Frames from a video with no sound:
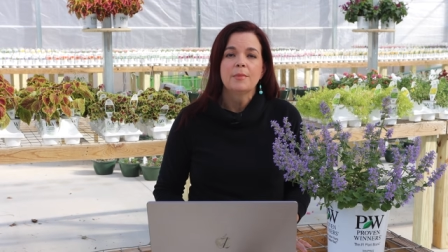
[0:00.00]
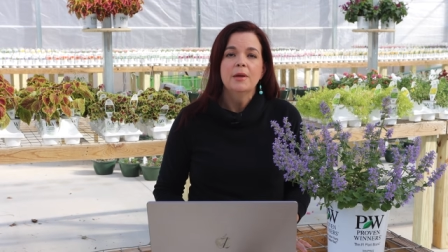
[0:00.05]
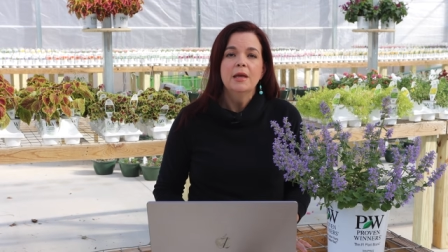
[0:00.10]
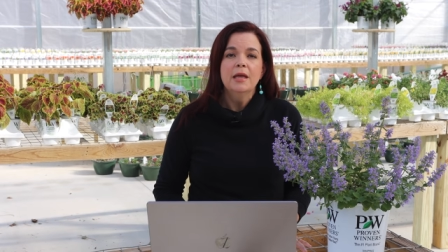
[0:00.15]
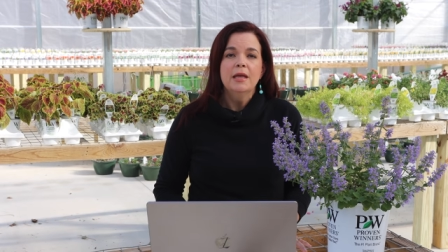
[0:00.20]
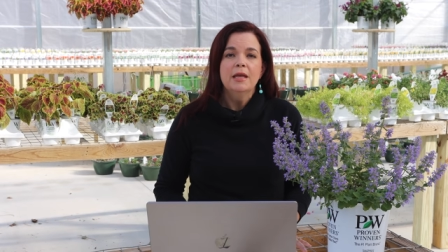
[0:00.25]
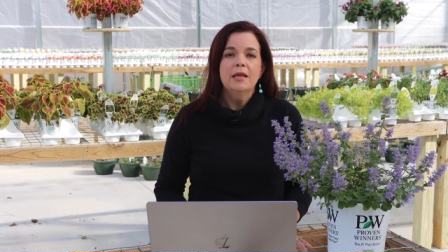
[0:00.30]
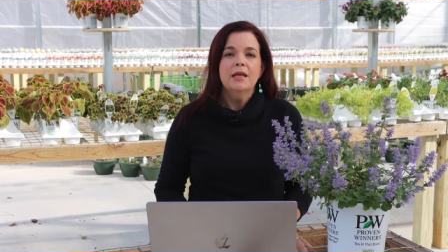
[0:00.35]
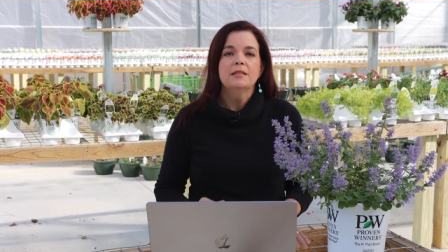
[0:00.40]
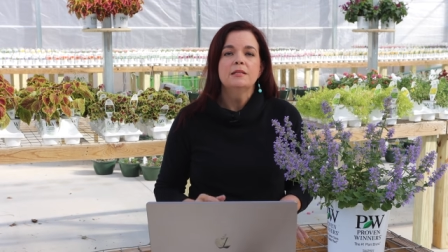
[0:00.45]
It
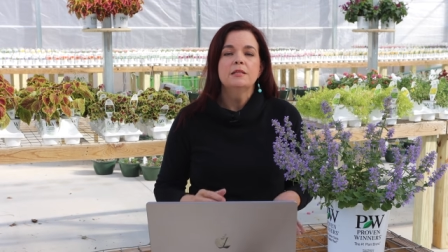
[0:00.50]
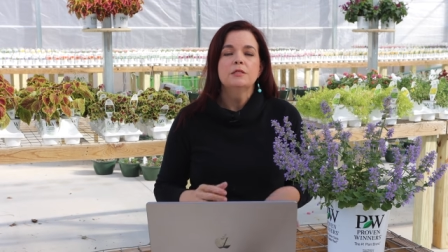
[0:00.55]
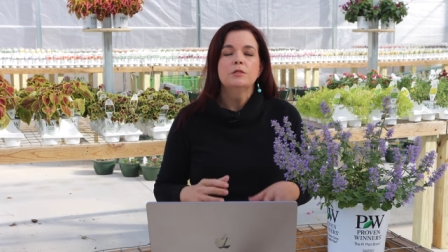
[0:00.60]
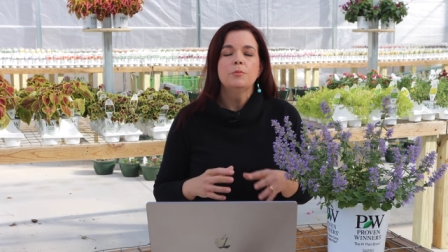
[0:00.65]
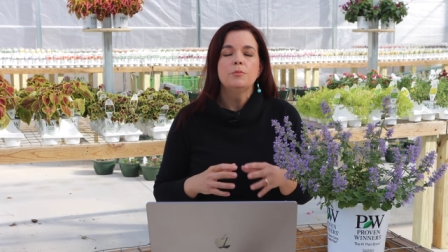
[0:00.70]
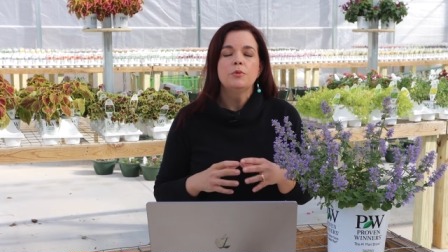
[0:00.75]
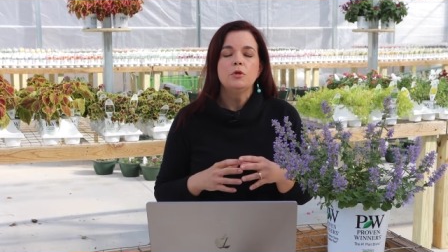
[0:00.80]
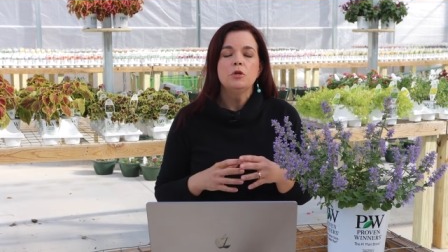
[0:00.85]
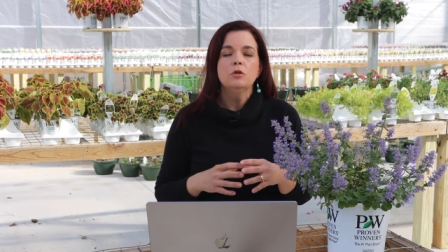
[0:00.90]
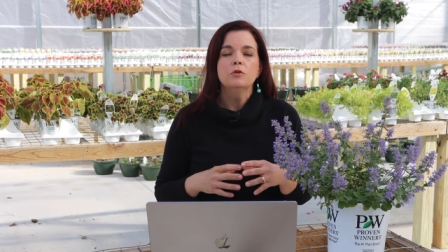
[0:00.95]
has these
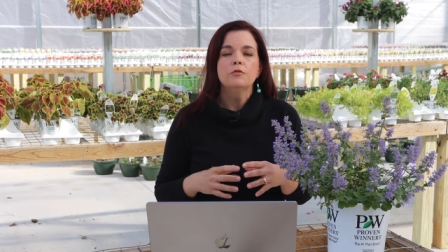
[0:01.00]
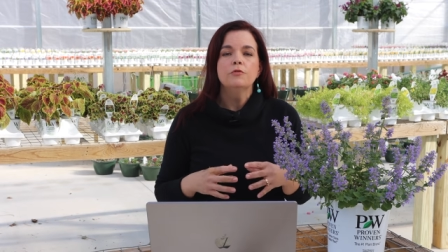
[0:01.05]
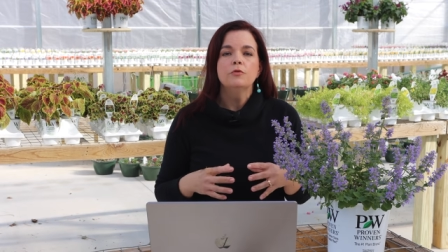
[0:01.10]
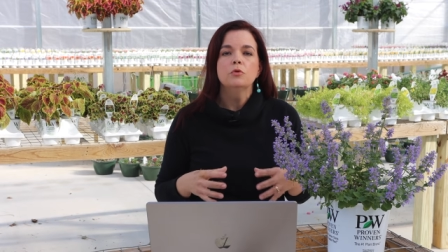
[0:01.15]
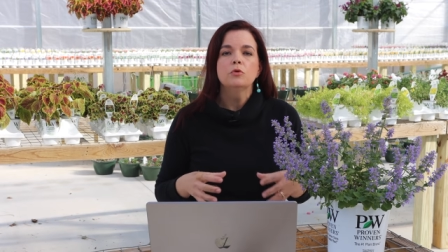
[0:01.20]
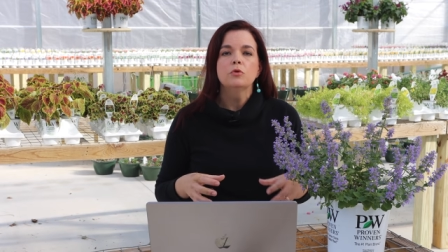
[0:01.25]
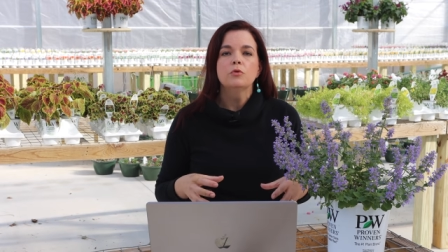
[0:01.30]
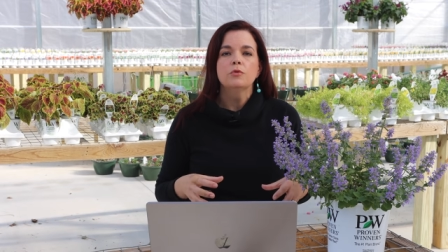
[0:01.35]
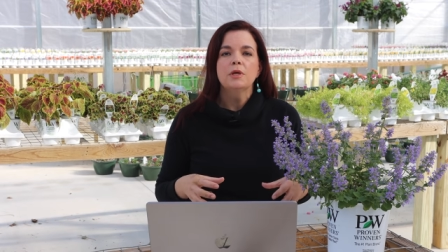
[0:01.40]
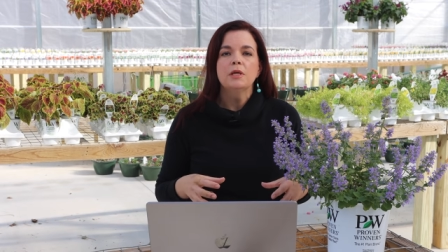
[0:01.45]

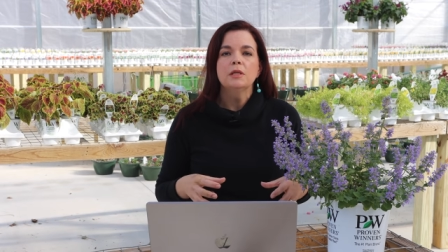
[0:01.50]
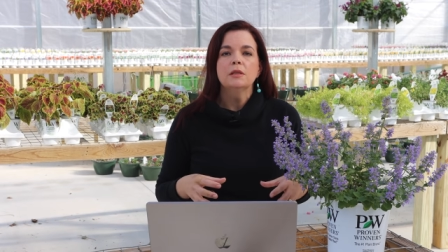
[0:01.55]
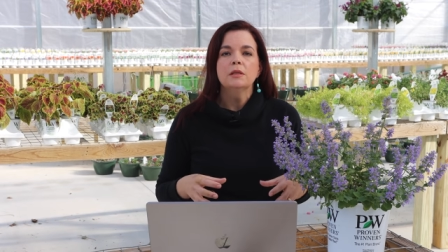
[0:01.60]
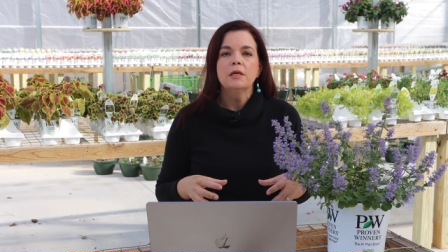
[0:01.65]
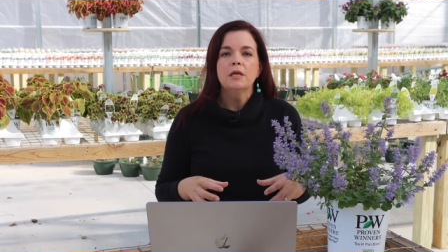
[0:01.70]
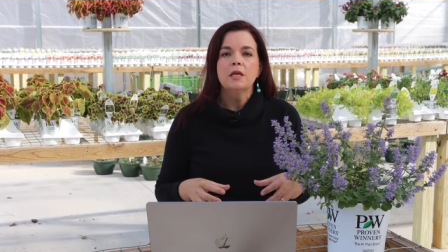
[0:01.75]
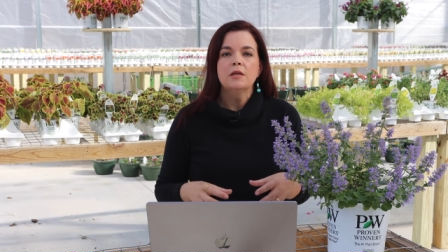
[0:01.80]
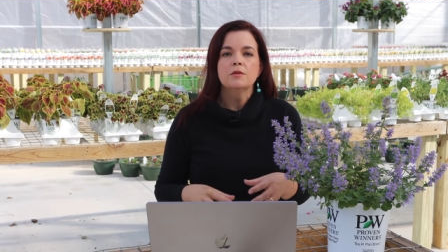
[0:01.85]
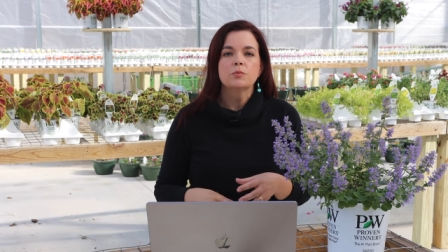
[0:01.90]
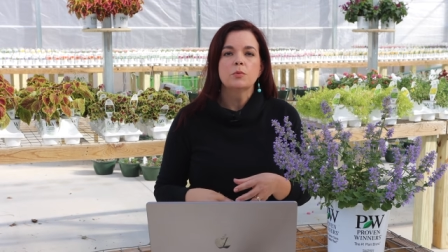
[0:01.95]
beautiful green
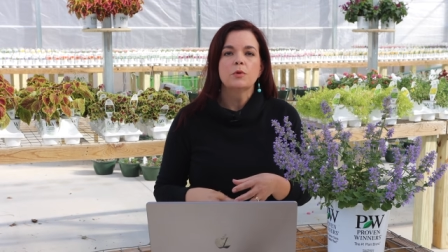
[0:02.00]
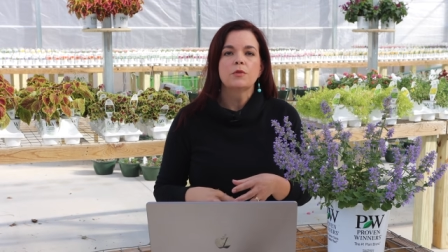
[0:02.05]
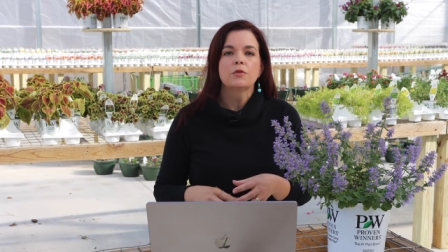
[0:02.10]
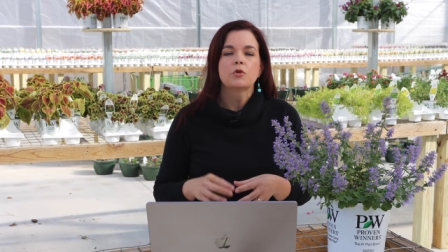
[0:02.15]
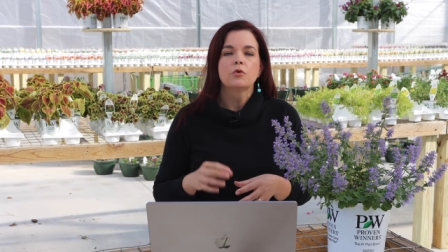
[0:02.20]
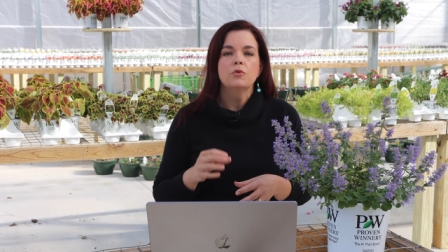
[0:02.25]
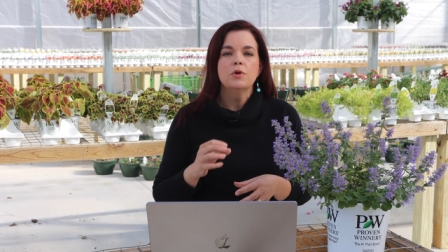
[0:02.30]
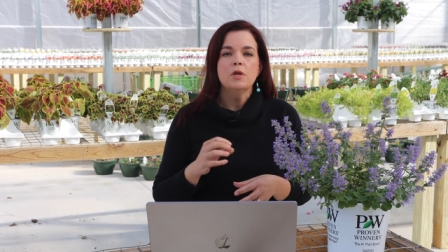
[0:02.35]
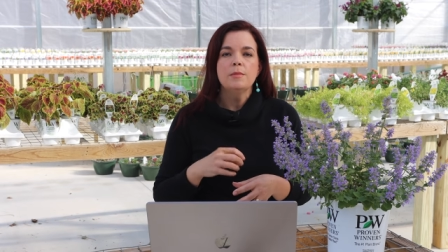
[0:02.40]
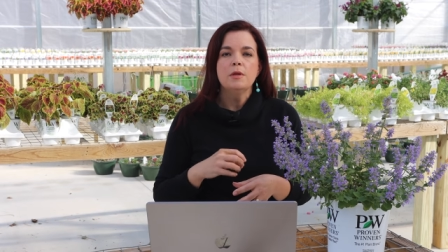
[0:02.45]
leaves with
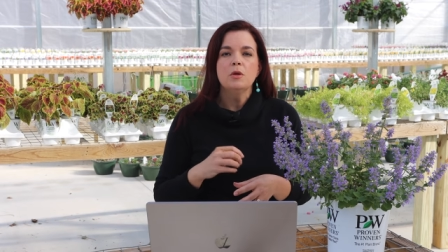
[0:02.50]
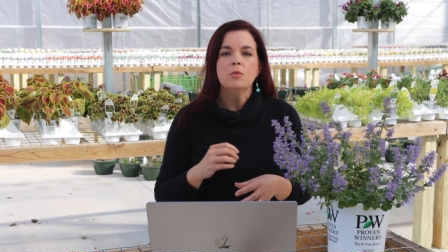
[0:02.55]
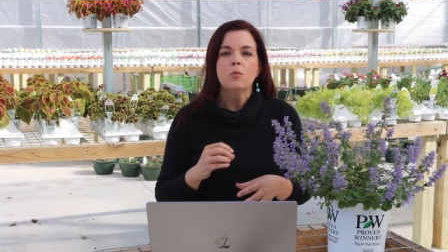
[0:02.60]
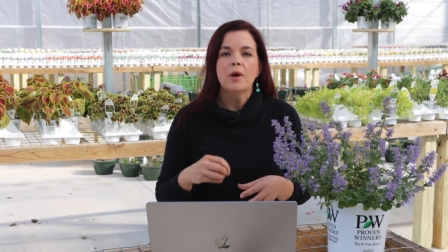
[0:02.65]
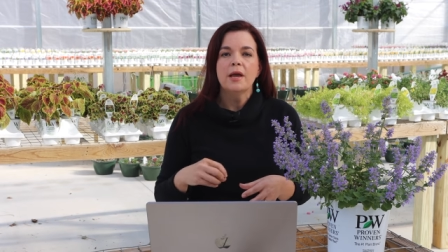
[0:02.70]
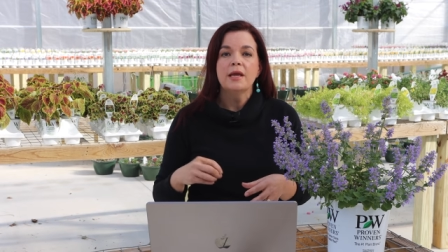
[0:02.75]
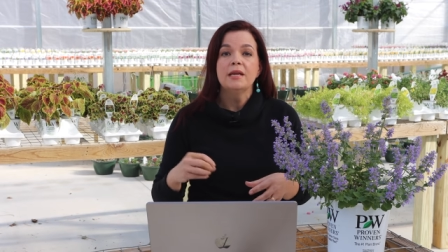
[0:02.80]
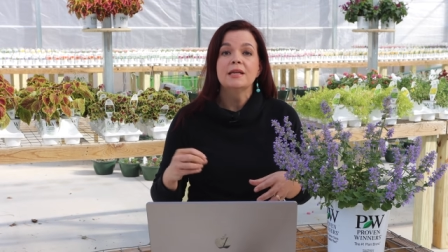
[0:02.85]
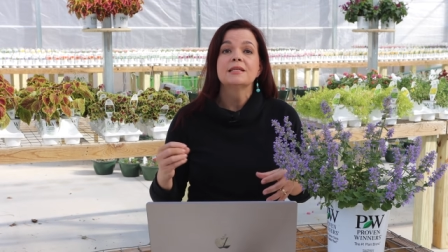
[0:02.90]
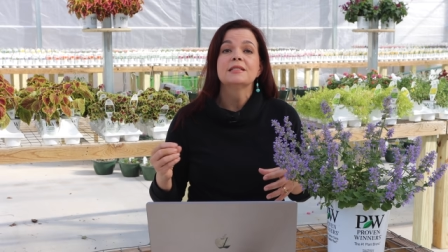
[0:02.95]
creamy
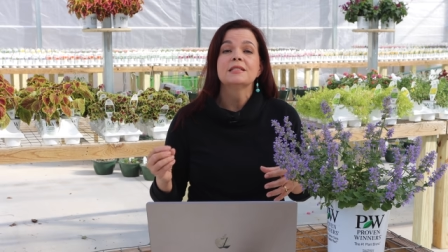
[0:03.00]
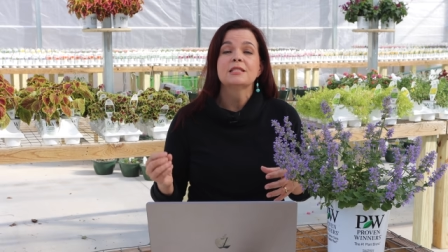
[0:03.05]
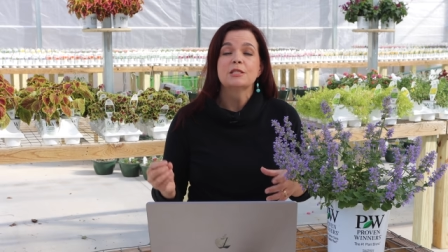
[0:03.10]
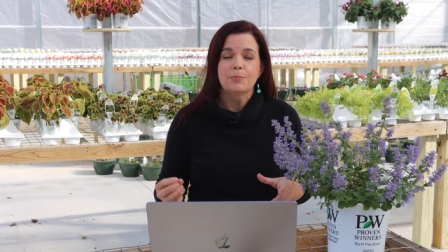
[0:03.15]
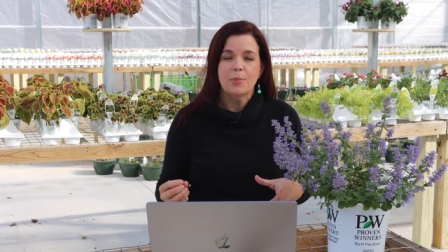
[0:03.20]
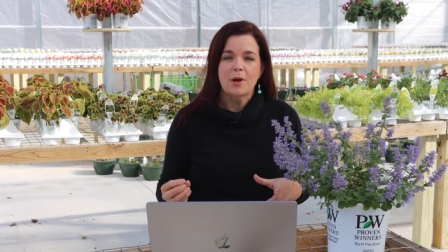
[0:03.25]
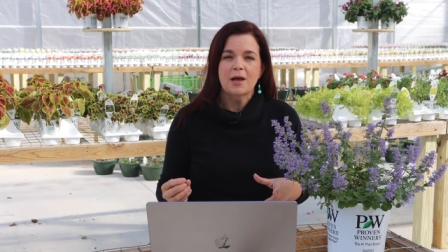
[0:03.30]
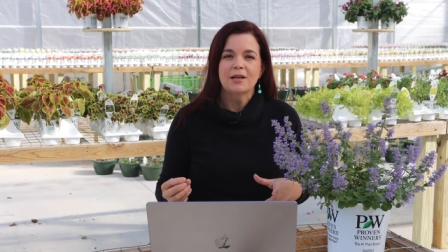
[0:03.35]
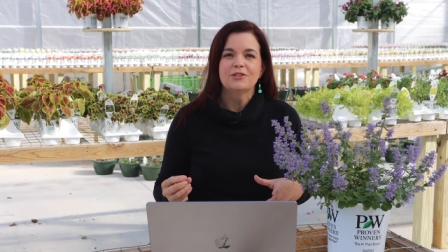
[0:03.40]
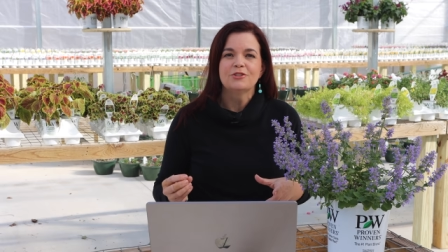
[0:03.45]
white
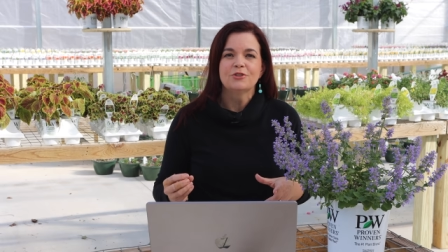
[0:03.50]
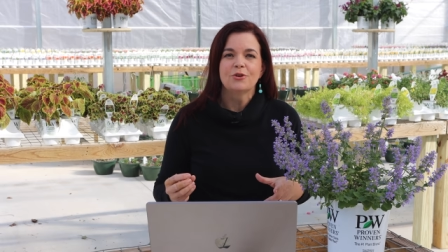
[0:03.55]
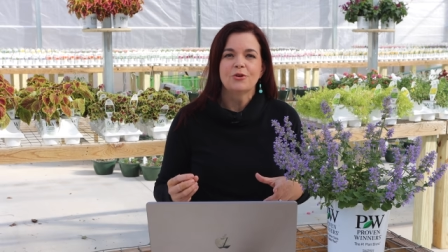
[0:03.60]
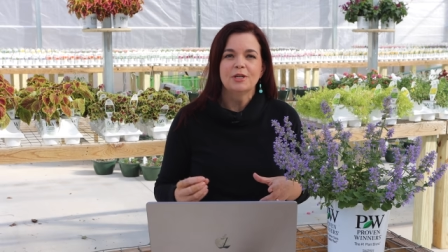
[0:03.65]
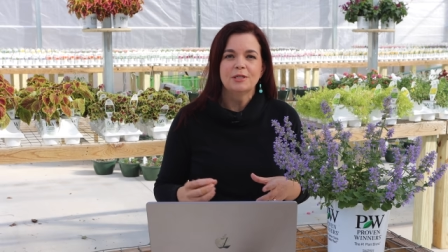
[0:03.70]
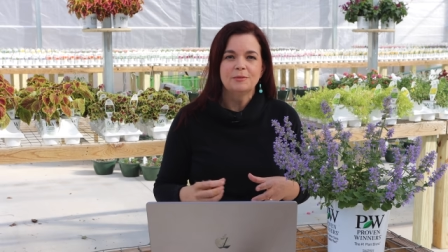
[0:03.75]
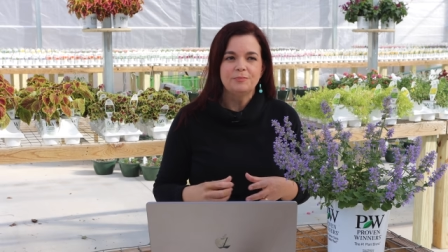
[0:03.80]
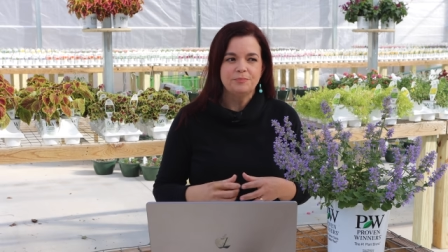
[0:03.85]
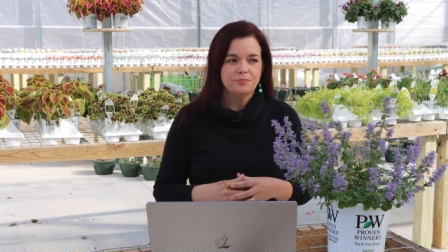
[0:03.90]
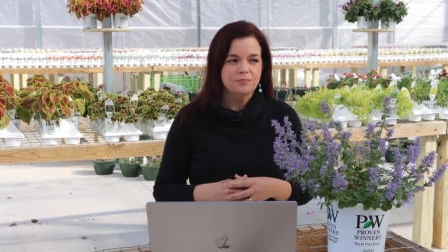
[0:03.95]
spots
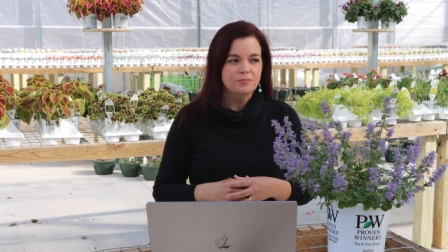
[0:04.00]
on it.